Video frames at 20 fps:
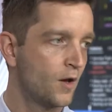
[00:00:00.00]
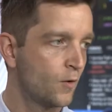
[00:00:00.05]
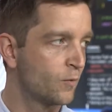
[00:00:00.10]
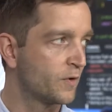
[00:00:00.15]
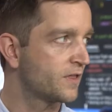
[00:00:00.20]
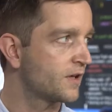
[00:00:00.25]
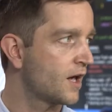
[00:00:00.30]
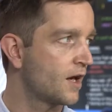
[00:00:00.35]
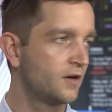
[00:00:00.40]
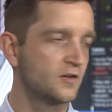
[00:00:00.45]

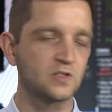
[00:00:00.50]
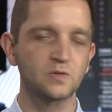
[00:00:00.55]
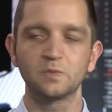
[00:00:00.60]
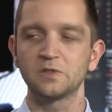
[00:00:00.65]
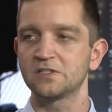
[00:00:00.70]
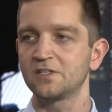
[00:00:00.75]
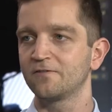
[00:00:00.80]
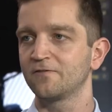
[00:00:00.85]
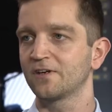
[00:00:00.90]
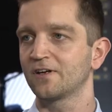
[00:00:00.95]
with Kalen
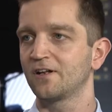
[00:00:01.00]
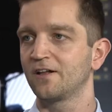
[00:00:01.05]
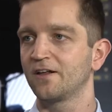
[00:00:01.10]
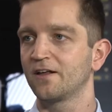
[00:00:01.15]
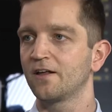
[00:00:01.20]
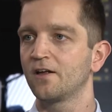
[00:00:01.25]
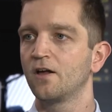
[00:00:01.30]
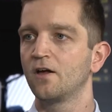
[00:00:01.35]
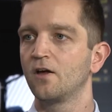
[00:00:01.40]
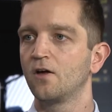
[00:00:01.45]

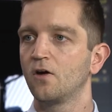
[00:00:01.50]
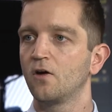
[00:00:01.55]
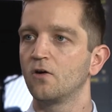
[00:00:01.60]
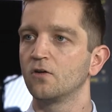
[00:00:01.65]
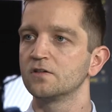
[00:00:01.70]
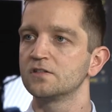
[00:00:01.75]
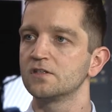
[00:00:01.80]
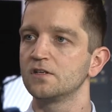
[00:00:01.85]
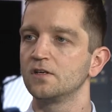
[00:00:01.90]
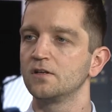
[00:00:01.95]
specifically
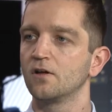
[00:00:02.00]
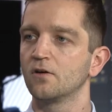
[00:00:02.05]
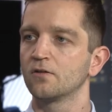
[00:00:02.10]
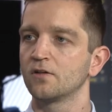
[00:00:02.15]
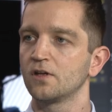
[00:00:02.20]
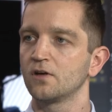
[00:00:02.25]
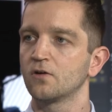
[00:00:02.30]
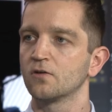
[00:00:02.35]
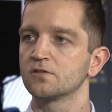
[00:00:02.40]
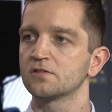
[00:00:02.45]
on the on
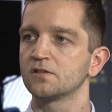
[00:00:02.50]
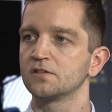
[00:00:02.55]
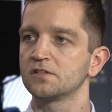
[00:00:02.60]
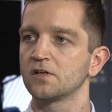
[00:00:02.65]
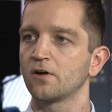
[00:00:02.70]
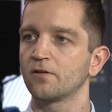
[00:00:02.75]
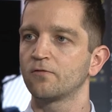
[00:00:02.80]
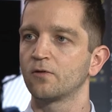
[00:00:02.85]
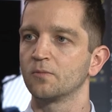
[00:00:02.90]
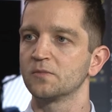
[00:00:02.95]
the Consul
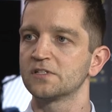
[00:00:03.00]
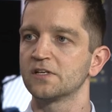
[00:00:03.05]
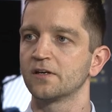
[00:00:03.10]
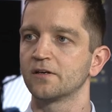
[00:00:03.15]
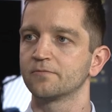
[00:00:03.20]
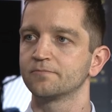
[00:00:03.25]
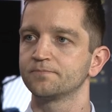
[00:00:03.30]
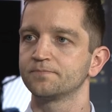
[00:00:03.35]
Terraform Sync.